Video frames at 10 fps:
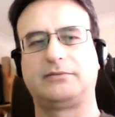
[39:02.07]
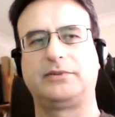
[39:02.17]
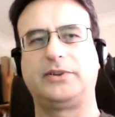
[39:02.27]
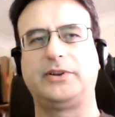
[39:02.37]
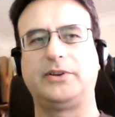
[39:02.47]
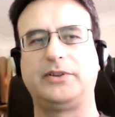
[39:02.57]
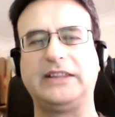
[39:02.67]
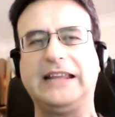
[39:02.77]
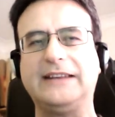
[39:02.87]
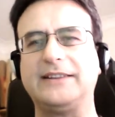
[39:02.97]
in
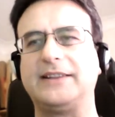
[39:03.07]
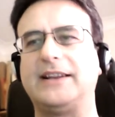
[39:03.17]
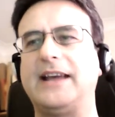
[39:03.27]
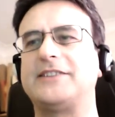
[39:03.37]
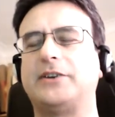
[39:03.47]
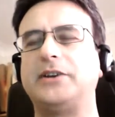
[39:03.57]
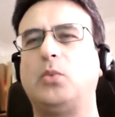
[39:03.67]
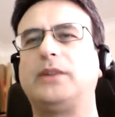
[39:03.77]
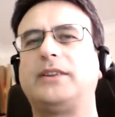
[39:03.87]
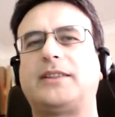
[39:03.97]
the end of the day, there's only
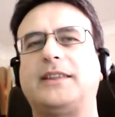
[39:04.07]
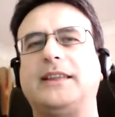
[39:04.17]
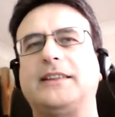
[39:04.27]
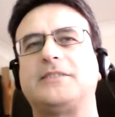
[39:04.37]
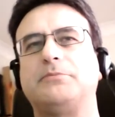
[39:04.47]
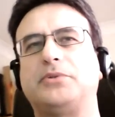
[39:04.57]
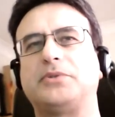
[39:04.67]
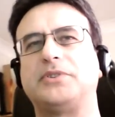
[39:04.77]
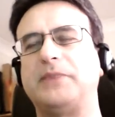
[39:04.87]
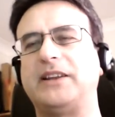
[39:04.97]
one thing that's
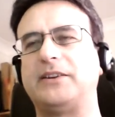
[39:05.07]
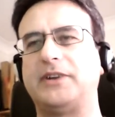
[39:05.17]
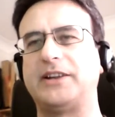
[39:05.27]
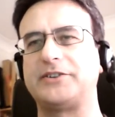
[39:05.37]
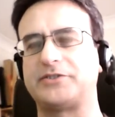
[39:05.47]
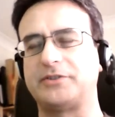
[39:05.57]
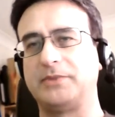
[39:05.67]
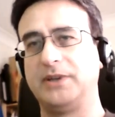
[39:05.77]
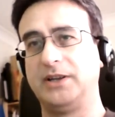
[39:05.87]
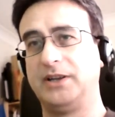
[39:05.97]
important to me in a
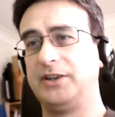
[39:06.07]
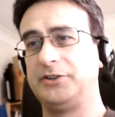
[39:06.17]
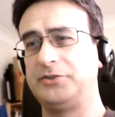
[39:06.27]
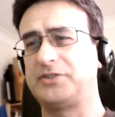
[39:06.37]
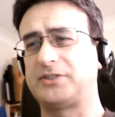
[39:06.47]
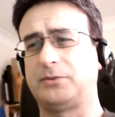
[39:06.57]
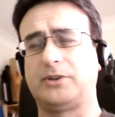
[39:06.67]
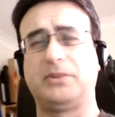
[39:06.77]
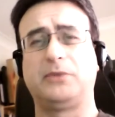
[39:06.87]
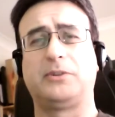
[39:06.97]
relationship. Do you still
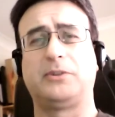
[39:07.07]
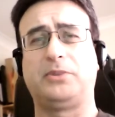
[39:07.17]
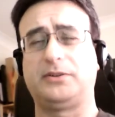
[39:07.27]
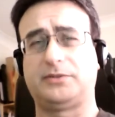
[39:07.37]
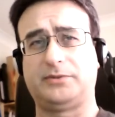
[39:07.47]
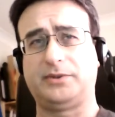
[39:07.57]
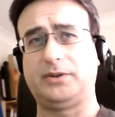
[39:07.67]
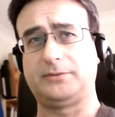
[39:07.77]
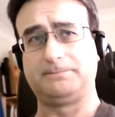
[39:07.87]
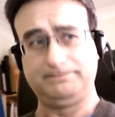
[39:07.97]
want to be with a partner or not?